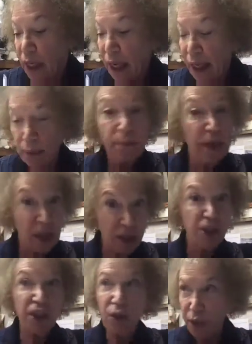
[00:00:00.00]
And because
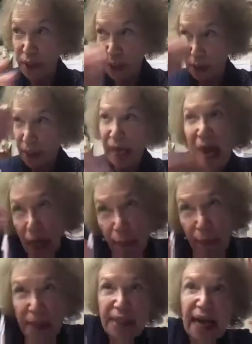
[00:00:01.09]
she was
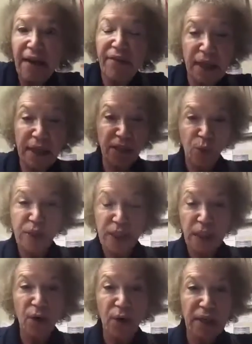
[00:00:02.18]
cannabis savvy, this
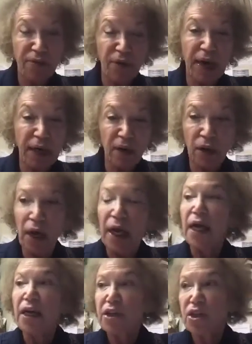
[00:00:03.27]
wasn't going to frighten her.
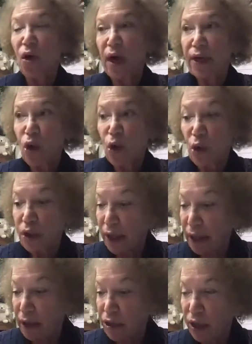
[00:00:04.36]
So I told her,
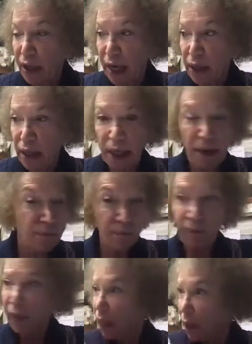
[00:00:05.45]
here's your candy.
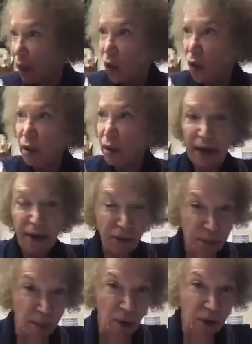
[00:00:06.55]
Go in the bathroom,
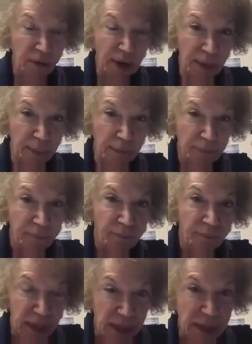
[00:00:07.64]
smoke the vape,
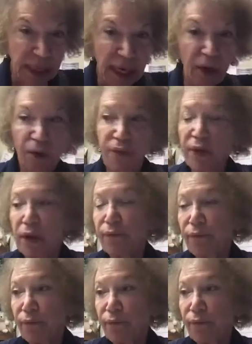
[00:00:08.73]
see how you feel.